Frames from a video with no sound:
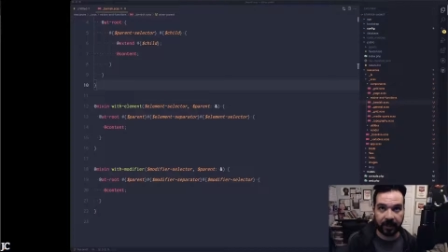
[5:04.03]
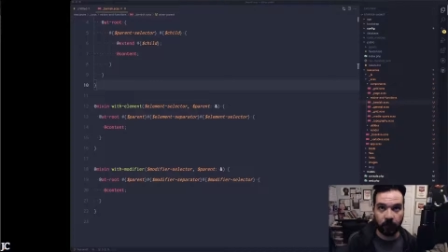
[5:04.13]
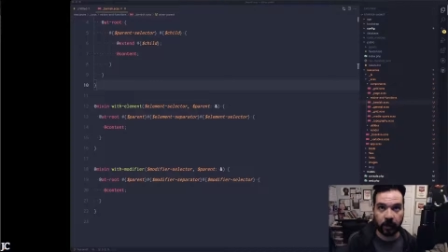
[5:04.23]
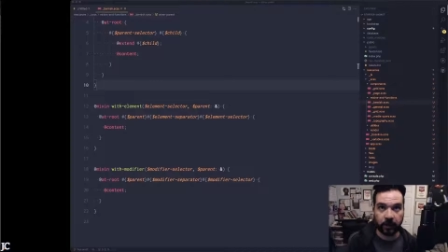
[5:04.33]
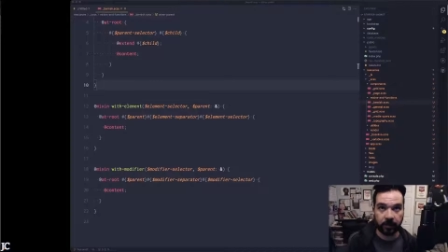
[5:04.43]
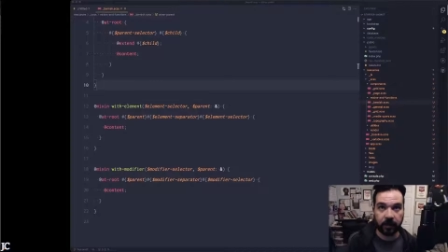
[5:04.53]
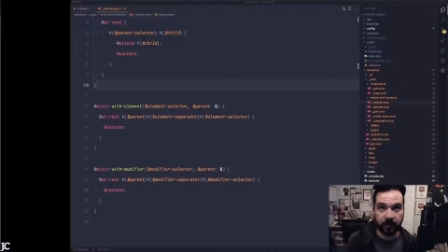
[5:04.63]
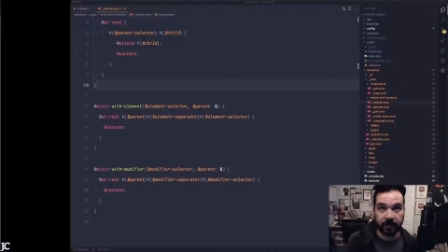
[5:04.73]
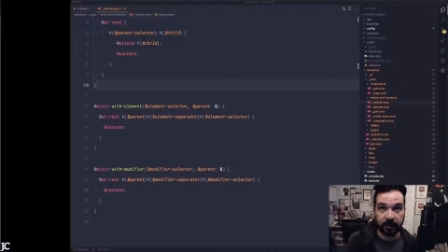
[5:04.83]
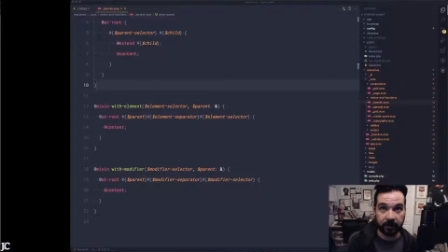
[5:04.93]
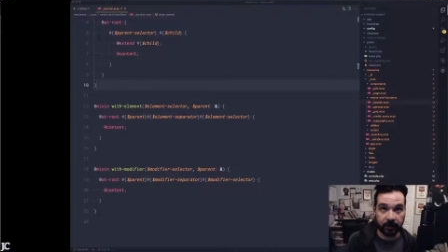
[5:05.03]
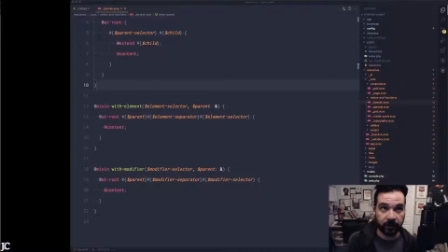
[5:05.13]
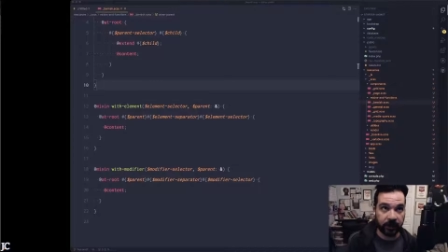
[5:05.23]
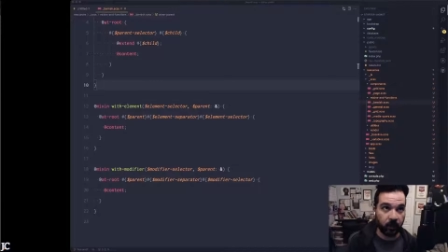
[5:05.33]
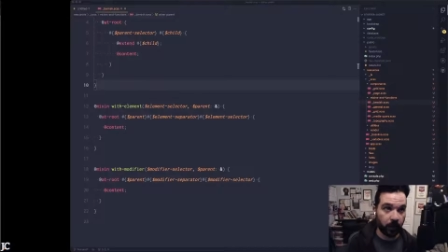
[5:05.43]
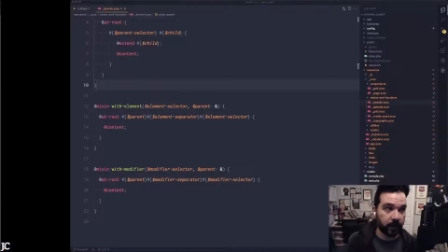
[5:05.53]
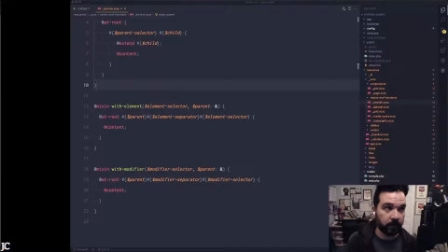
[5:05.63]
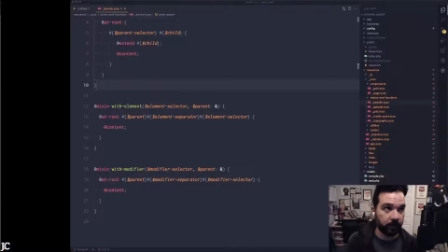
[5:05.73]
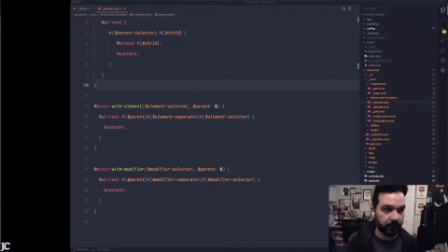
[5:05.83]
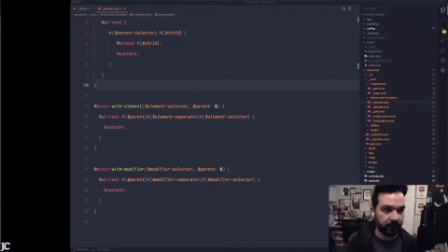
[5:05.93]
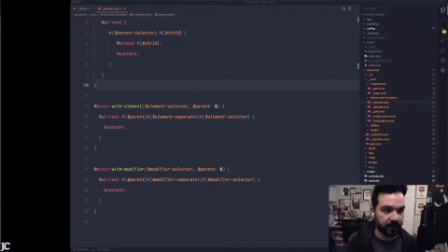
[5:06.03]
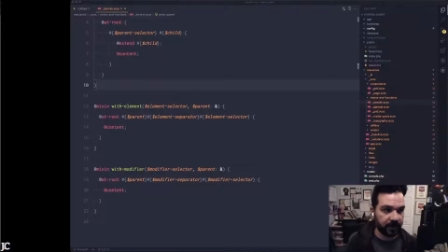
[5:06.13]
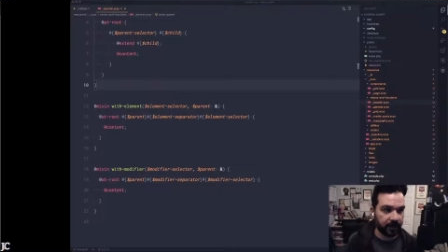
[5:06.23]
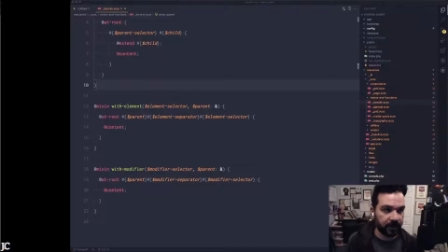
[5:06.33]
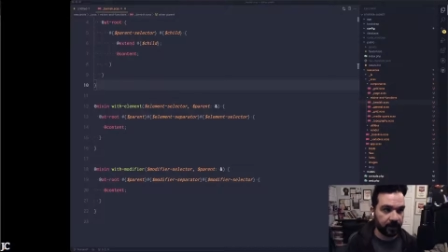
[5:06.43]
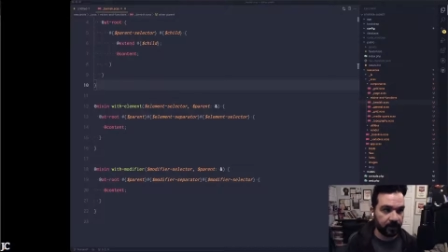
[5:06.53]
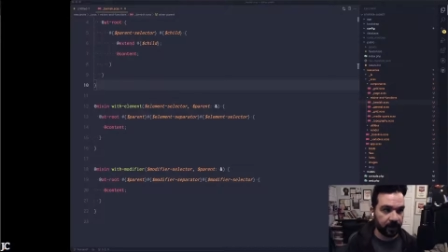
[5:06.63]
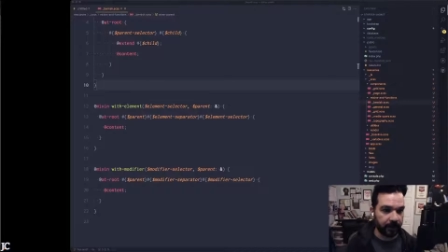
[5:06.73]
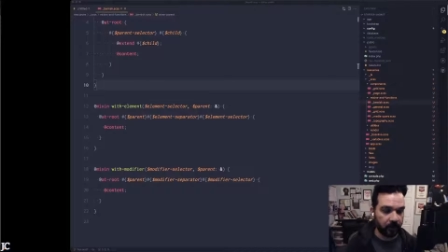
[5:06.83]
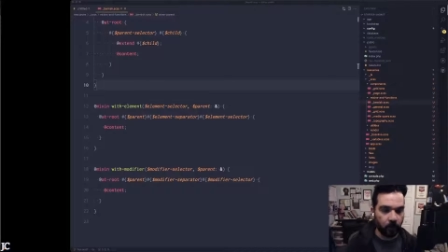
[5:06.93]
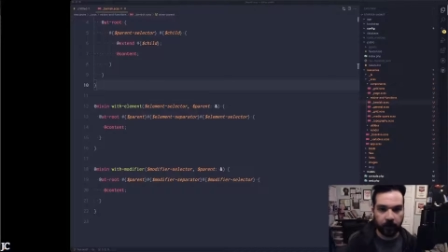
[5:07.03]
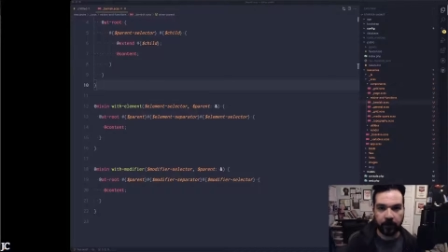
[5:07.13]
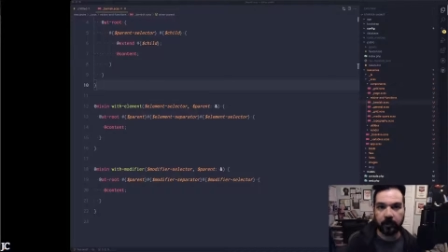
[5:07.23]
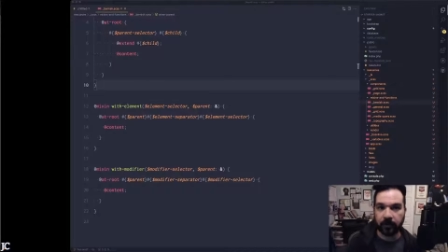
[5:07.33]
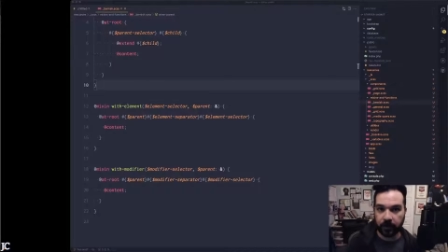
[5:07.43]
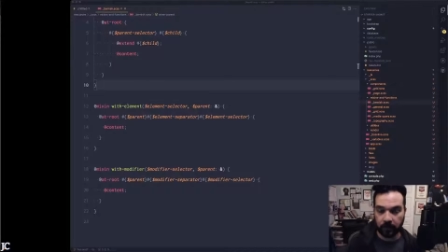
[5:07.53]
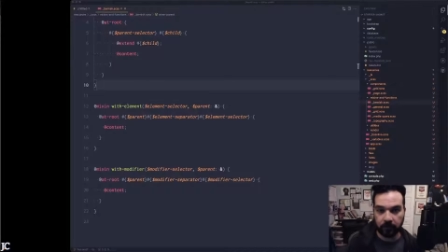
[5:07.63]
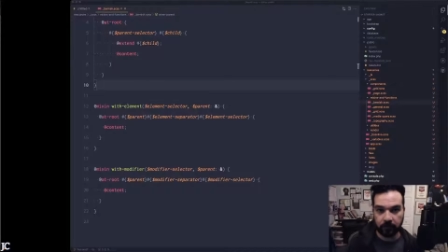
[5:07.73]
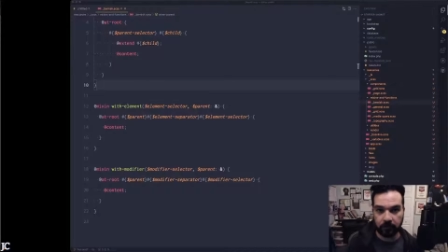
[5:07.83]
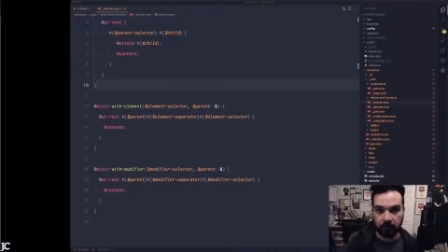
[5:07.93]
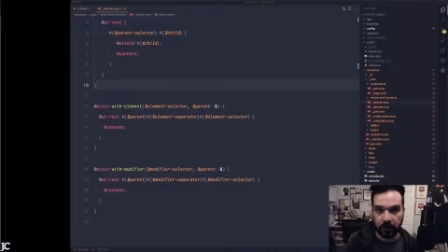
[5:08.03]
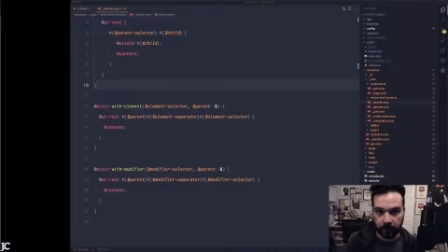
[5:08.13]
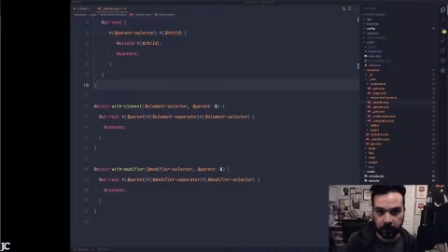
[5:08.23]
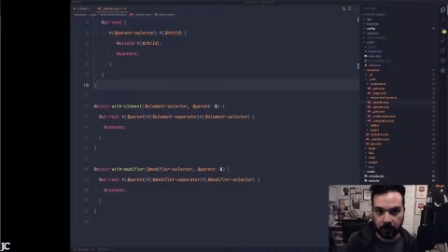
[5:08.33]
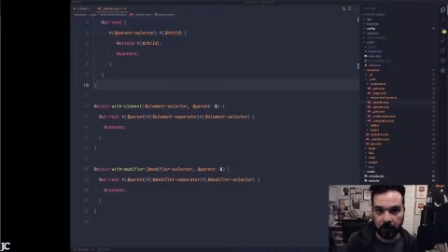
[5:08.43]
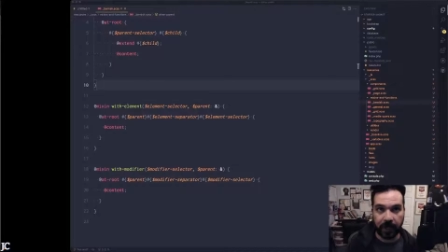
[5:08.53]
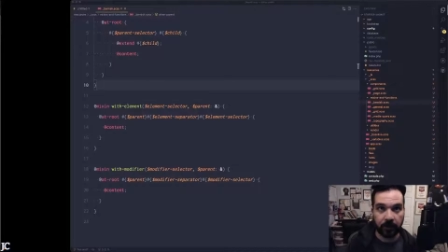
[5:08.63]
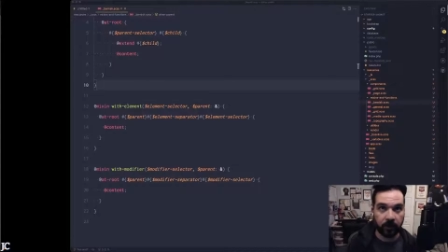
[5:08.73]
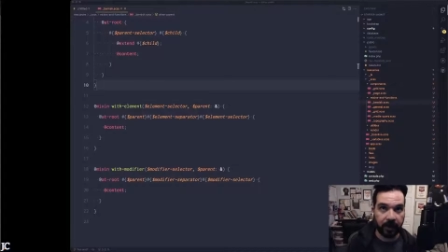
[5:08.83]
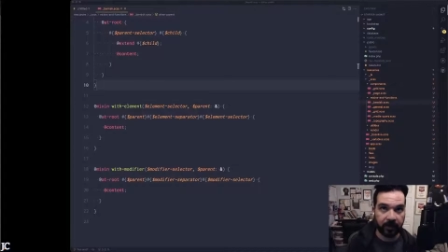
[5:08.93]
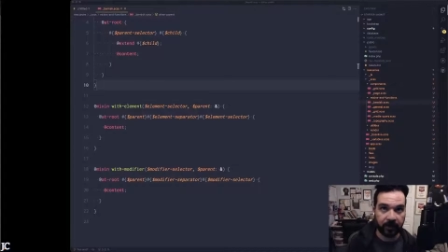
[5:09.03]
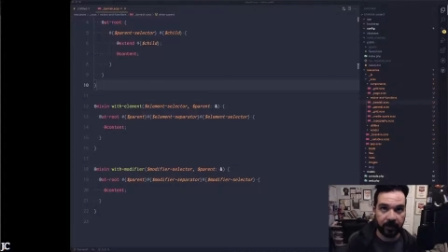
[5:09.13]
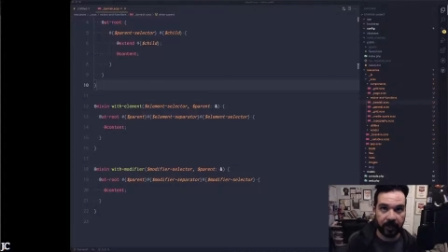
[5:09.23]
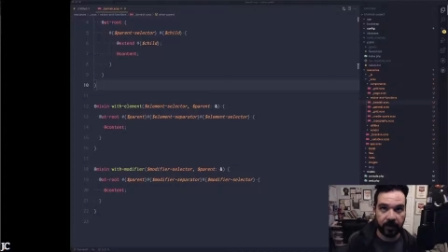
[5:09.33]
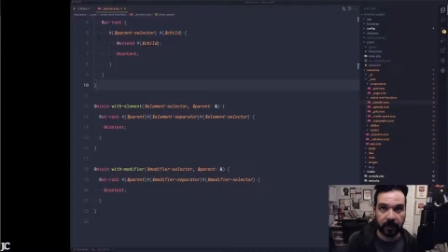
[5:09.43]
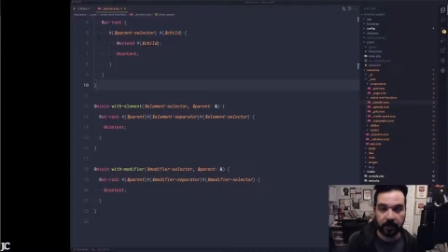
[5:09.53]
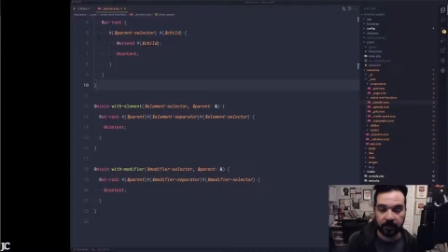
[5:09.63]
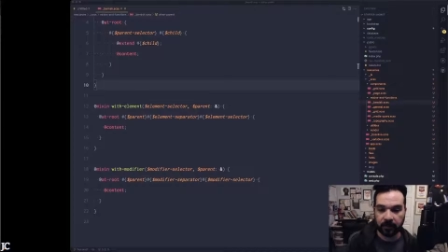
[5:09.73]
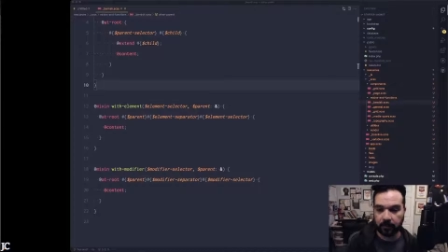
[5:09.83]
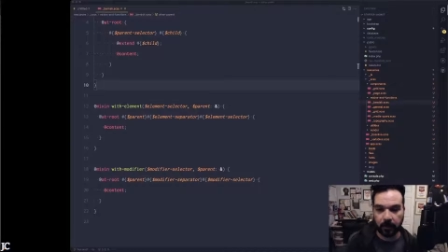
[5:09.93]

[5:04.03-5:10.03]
what you're going to be building when you're building something. Like, where do you start in your code? How do you actually make things?